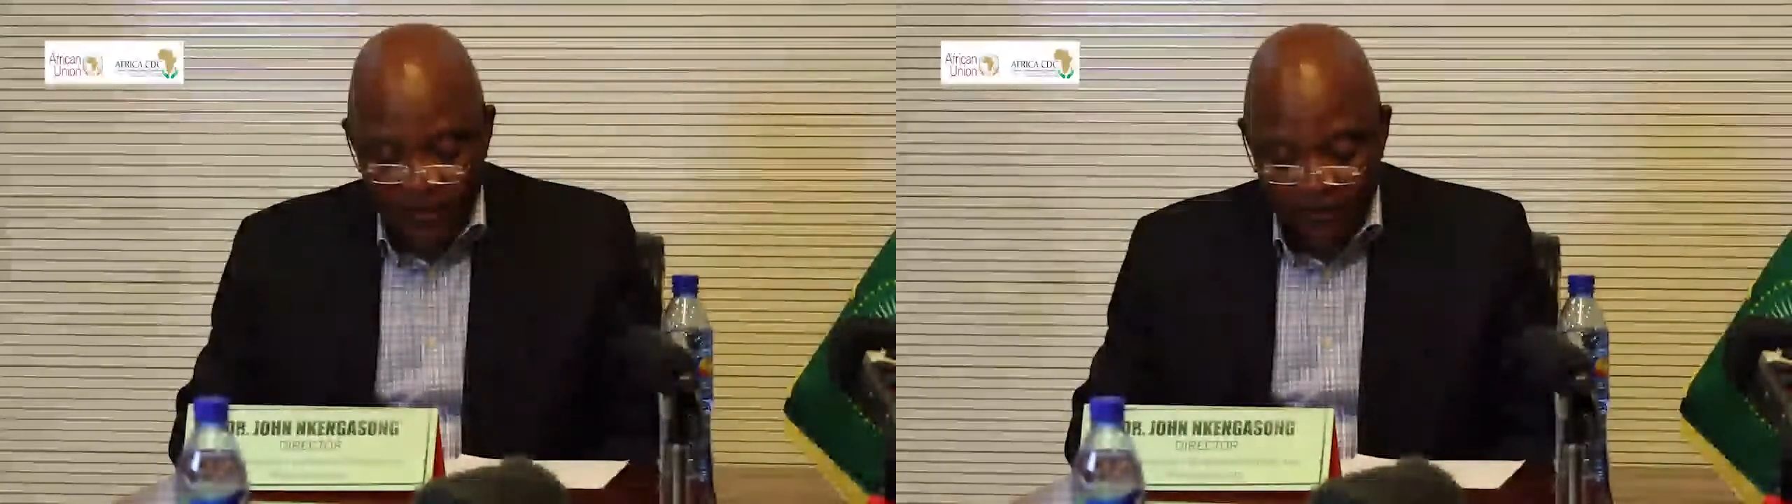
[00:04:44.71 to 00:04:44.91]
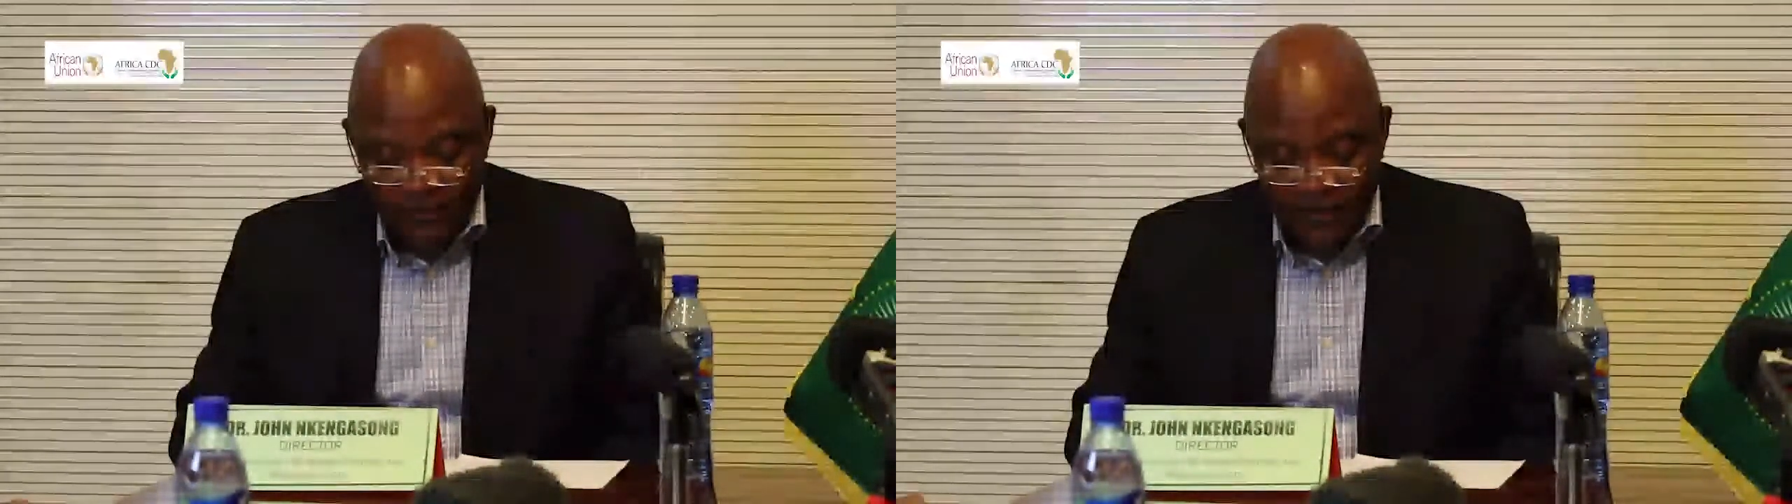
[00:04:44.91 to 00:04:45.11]

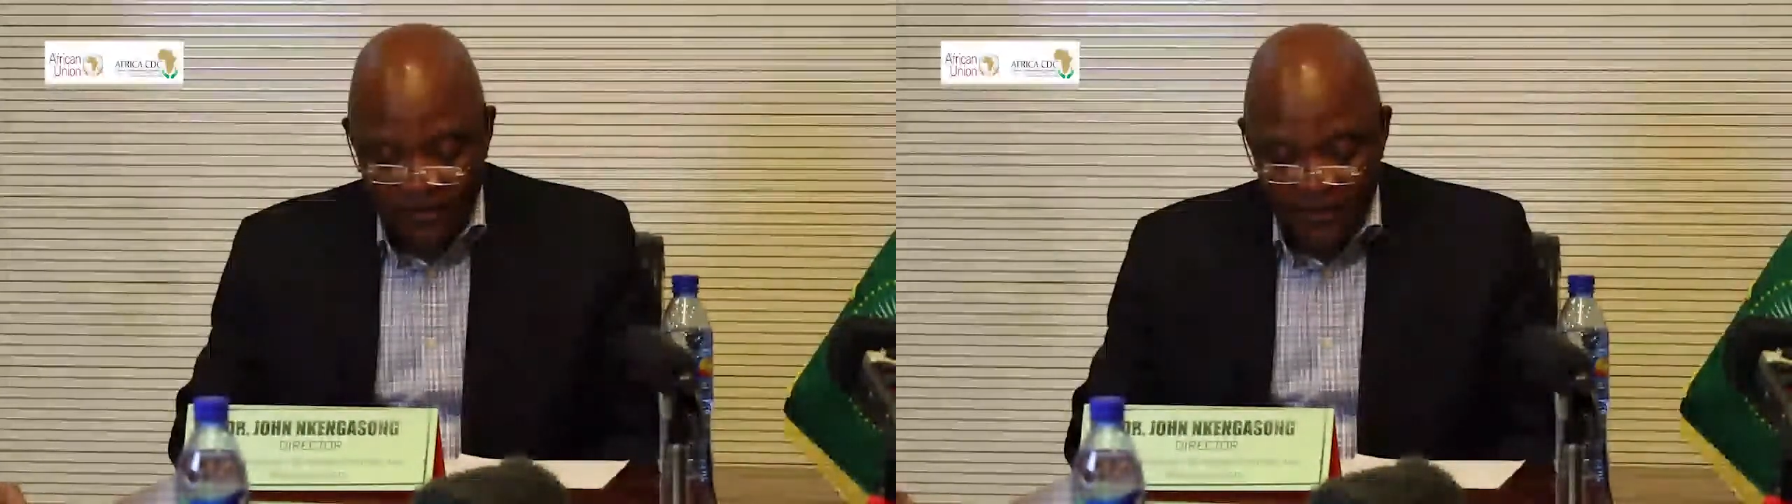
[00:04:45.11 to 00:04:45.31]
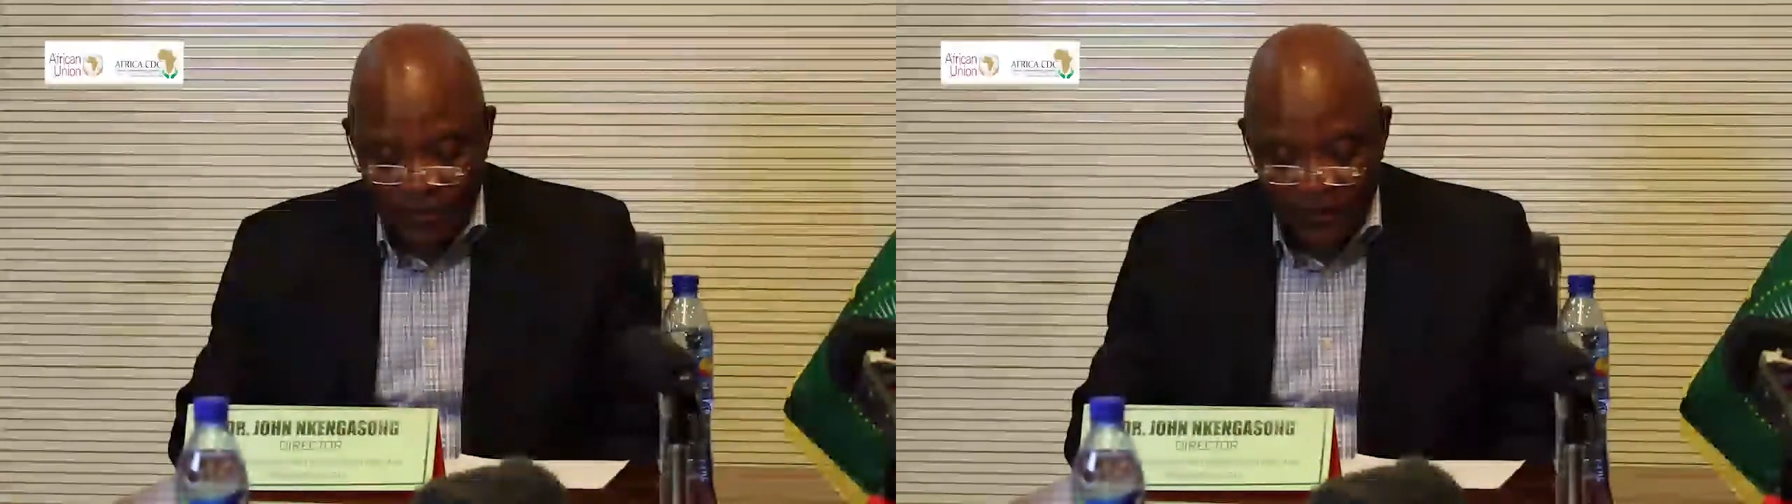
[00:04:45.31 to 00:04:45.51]
of
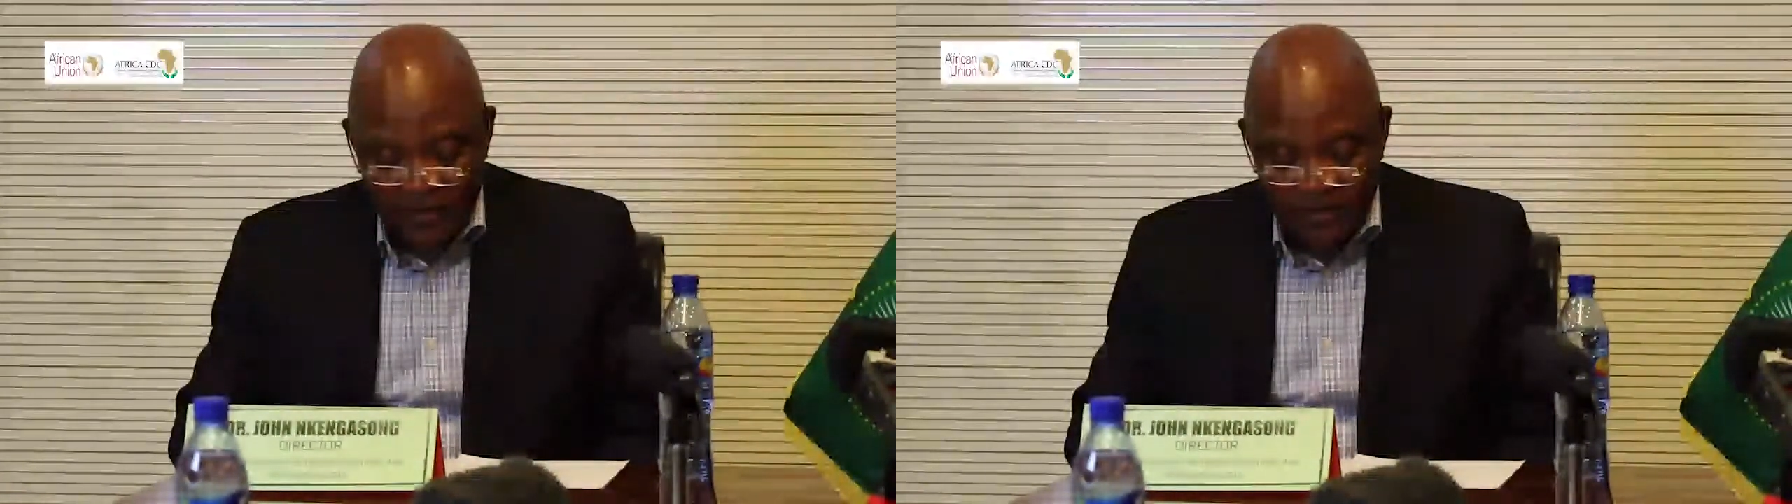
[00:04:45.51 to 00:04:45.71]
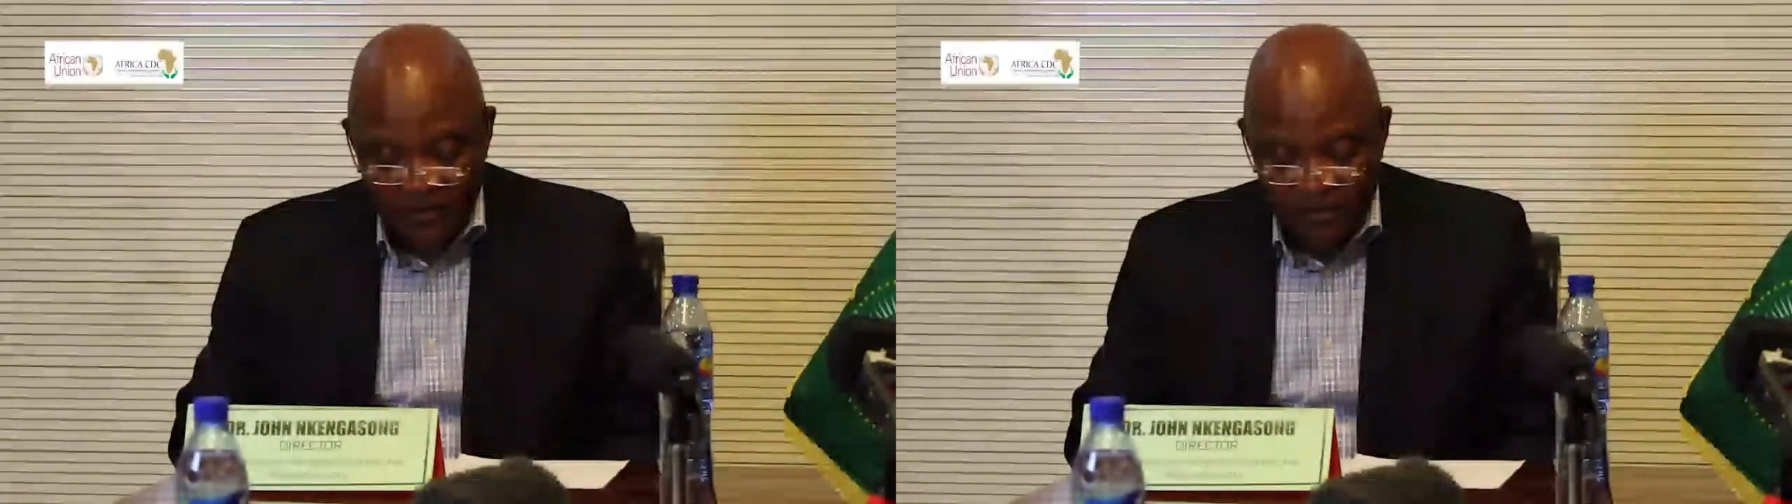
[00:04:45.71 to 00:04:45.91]
that
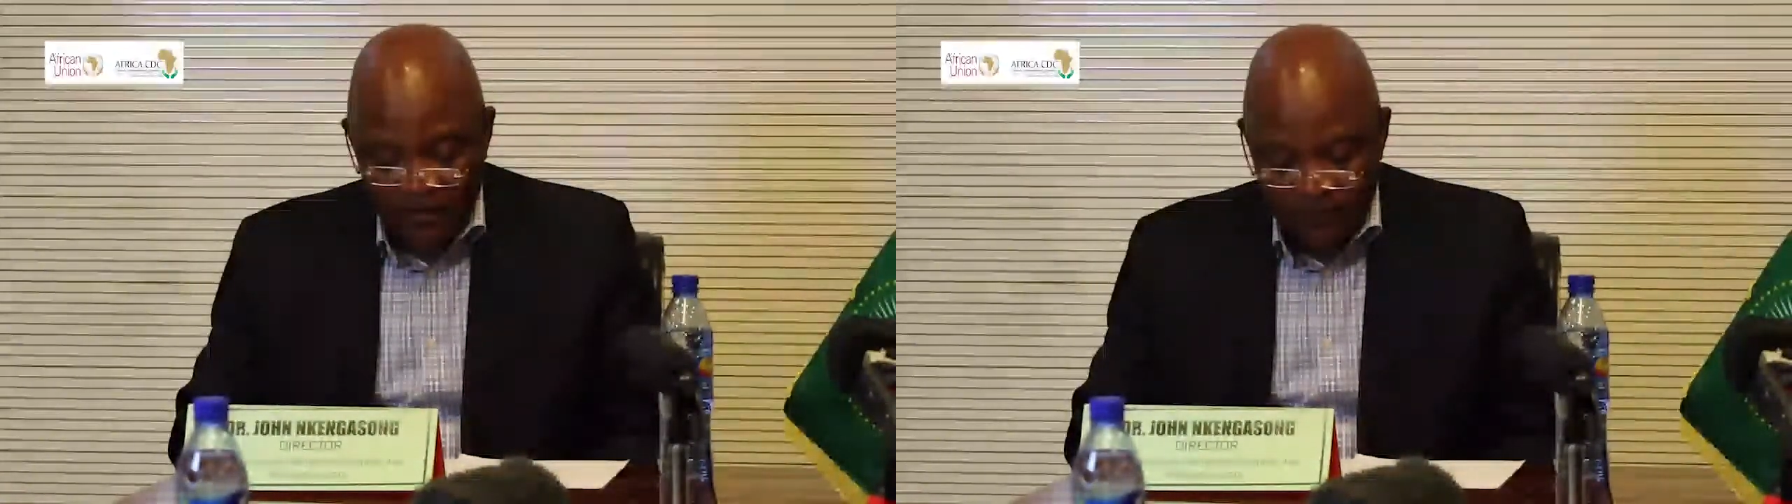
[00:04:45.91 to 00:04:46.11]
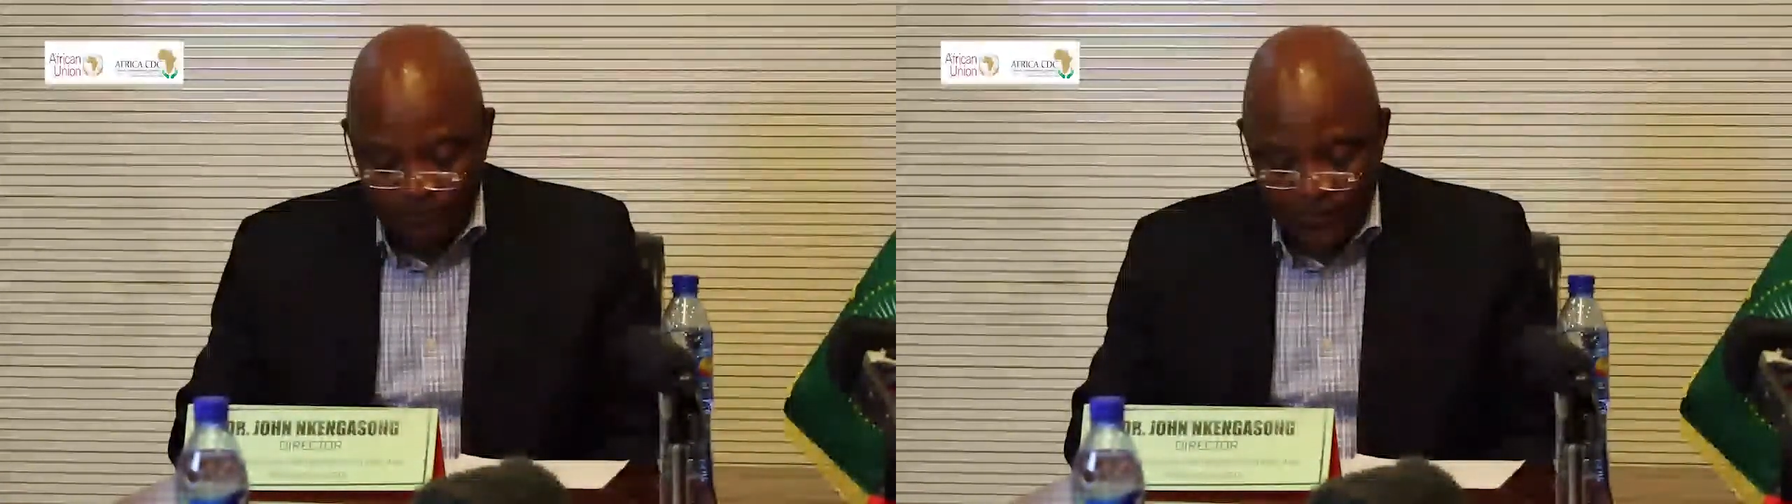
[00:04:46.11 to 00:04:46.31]
special
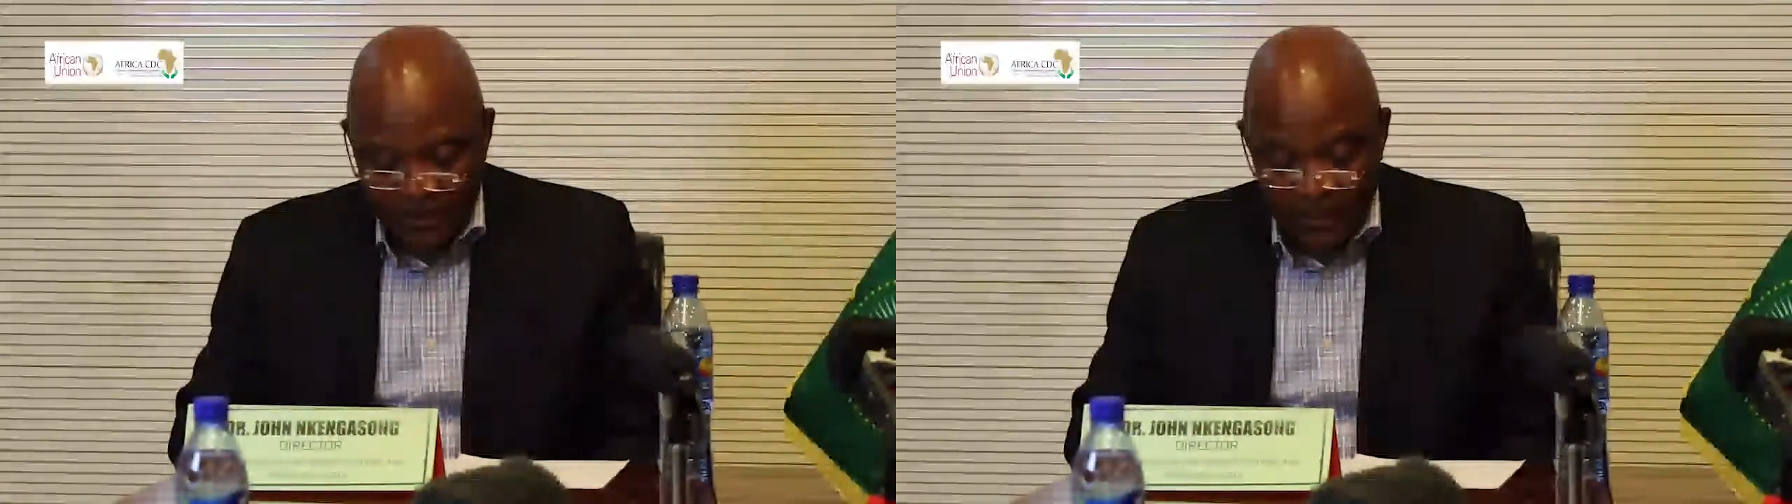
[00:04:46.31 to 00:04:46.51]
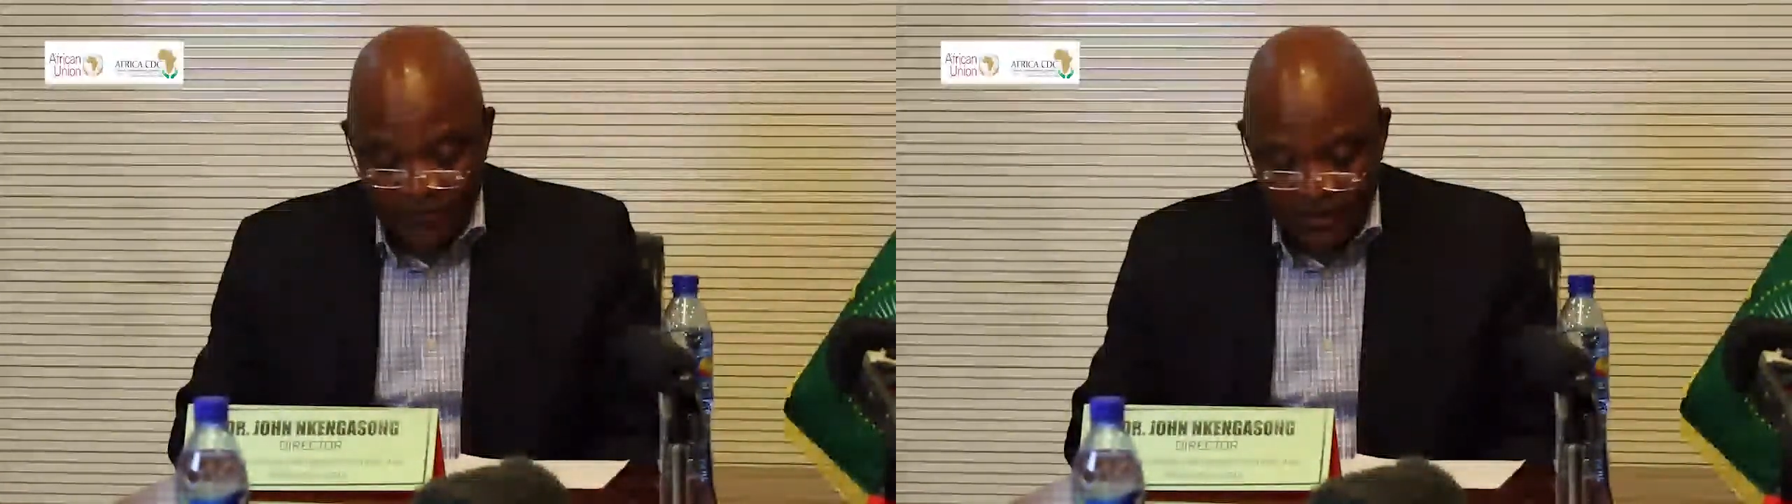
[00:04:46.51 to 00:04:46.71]

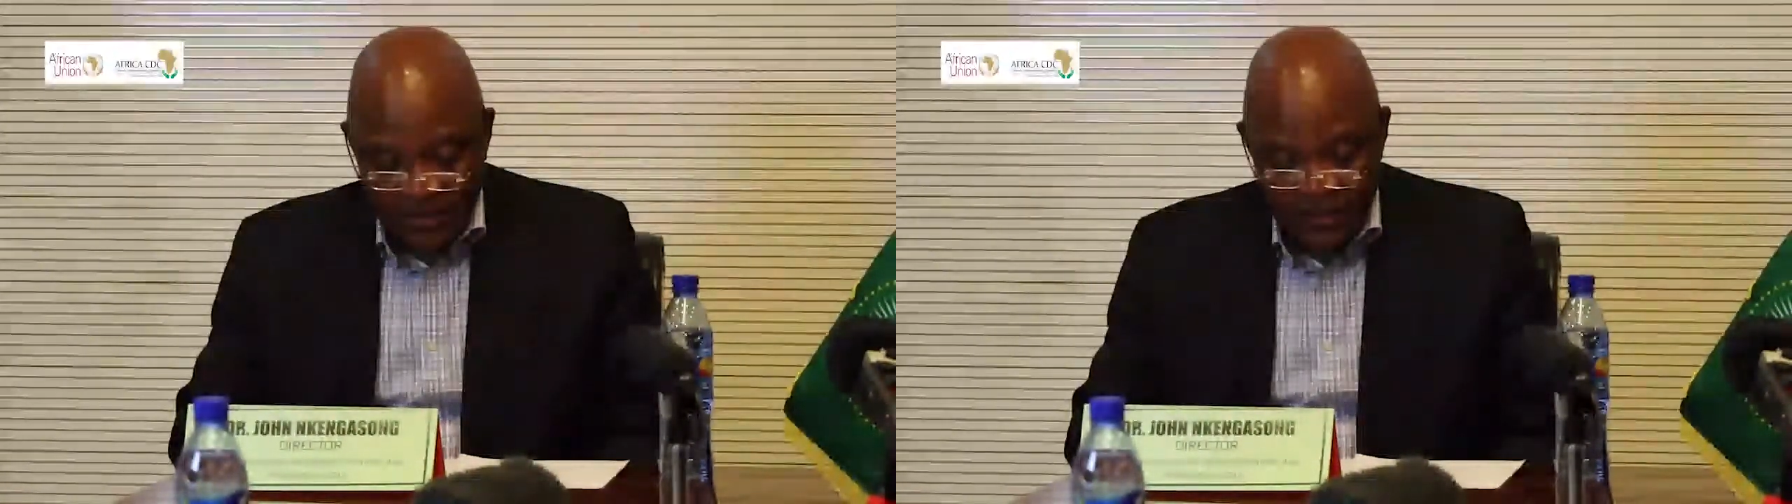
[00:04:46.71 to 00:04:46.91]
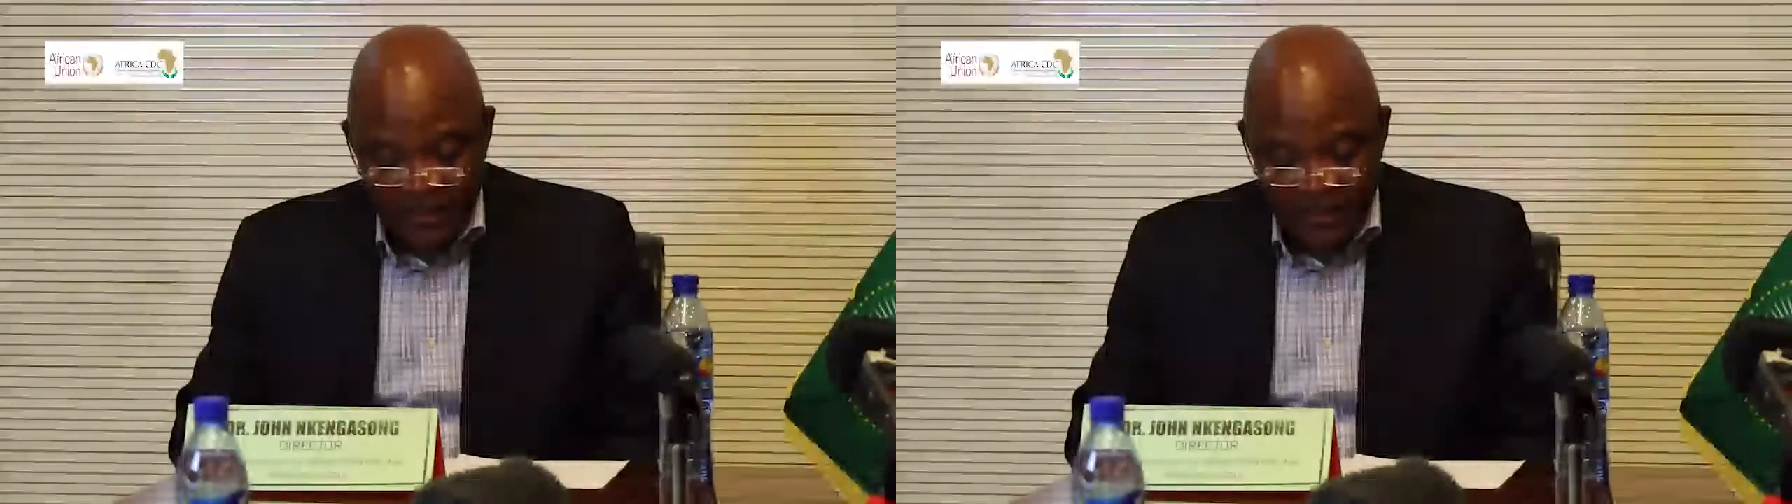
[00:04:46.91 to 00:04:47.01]
service.